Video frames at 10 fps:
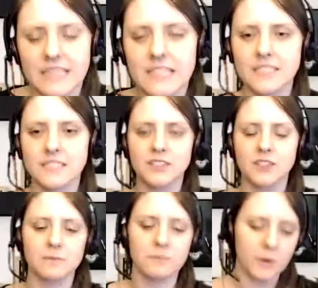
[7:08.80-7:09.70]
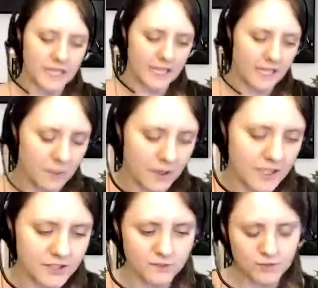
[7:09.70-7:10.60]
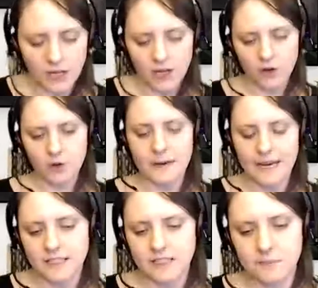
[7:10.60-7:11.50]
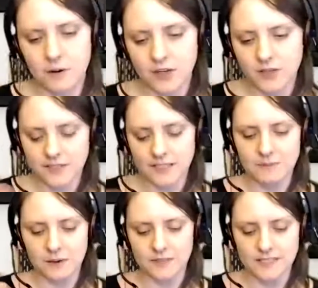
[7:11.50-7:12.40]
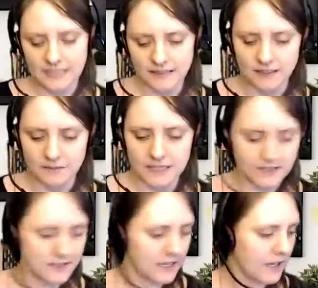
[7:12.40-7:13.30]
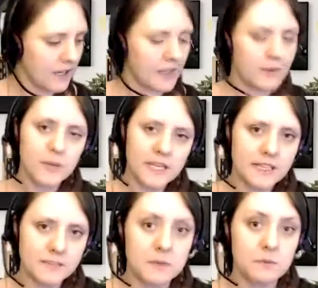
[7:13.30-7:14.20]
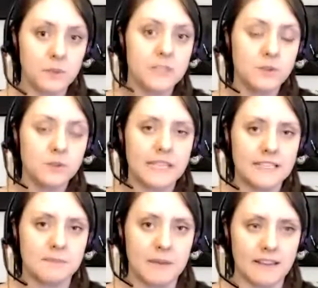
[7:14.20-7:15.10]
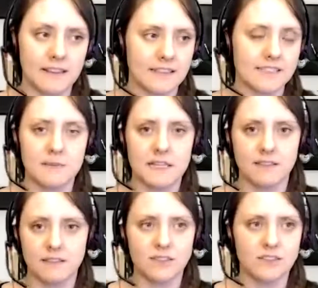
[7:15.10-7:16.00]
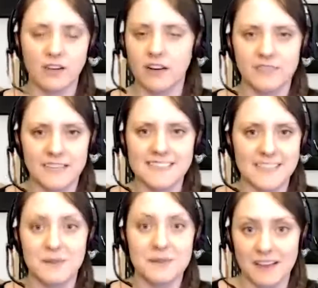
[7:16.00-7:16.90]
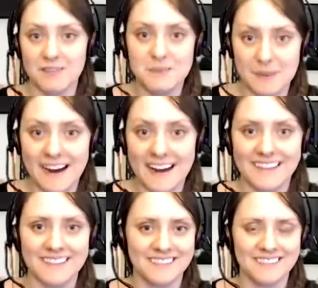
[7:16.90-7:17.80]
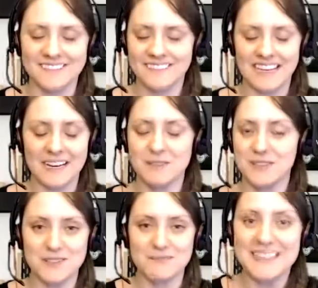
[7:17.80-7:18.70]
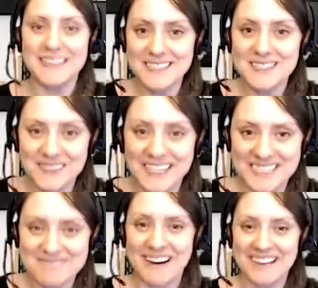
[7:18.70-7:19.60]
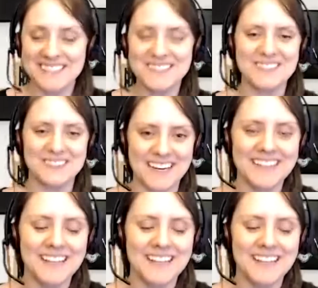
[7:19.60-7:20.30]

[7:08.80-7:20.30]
that's such a good point. And I want to just go back to the part you said about selling, because we as people, we do like to buy things. I mean, there's a lot of things that I would love to buy, and I'm sure there's many things you like to buy too, right?